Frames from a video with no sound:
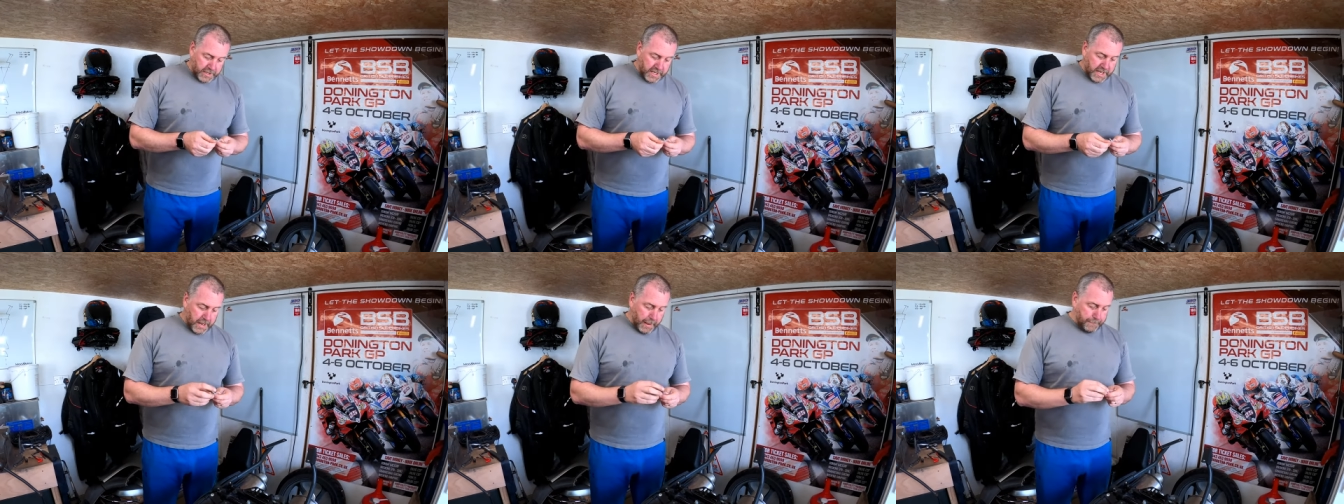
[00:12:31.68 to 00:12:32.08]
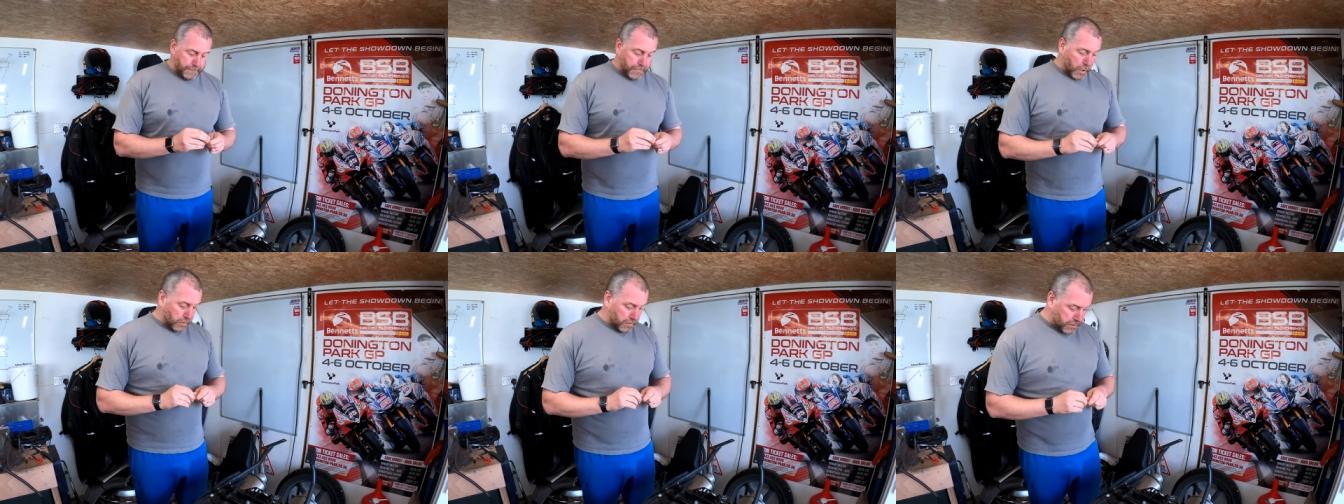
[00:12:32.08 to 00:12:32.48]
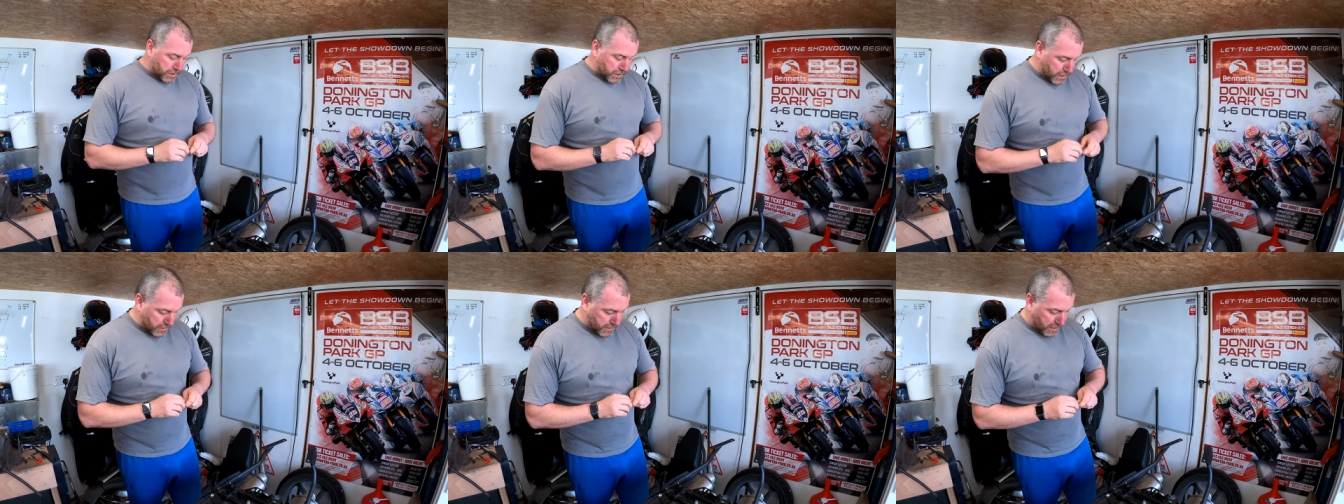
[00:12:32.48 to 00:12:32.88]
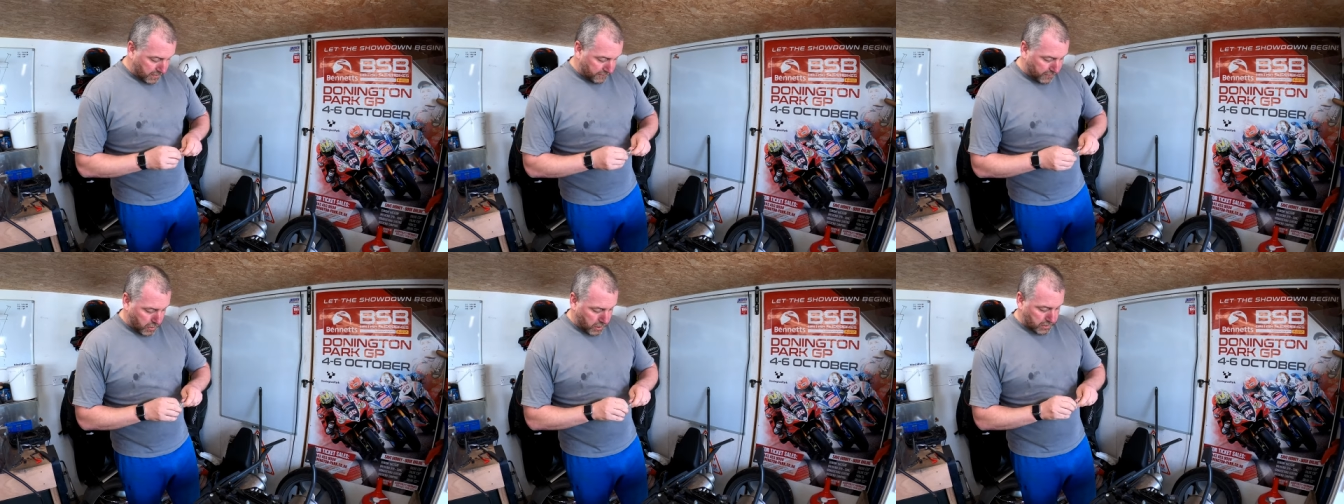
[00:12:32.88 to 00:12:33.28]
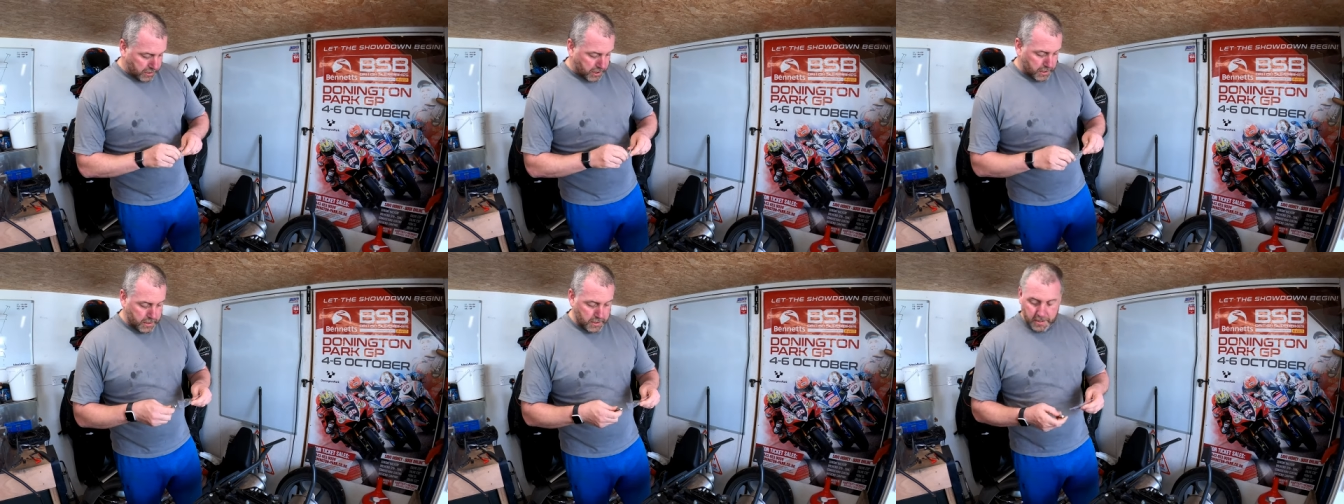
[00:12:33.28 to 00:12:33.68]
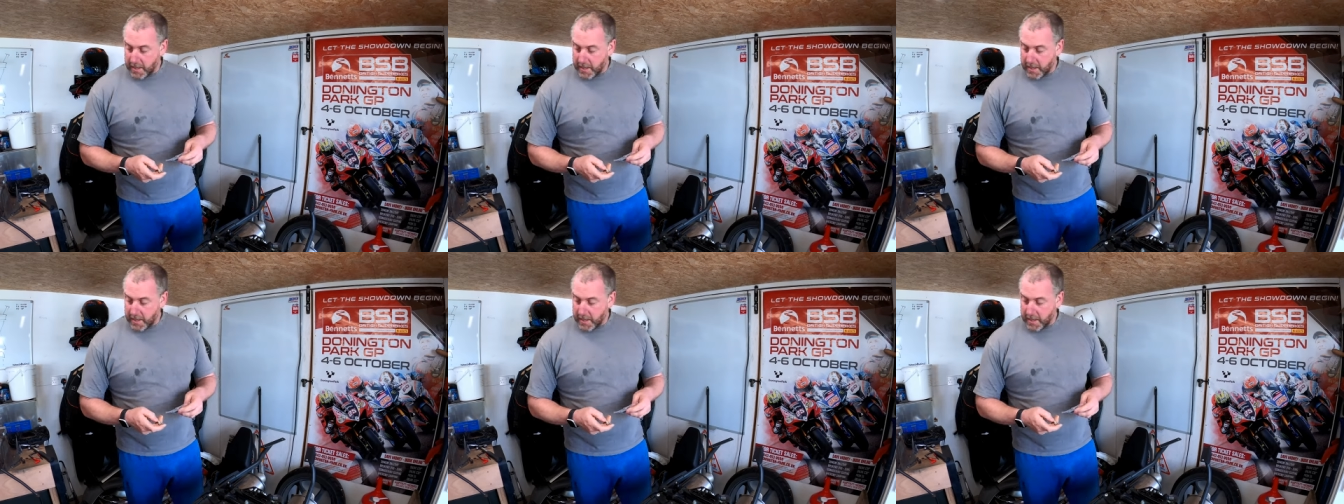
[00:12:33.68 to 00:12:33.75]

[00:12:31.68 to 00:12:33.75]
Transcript: the bolts that I've got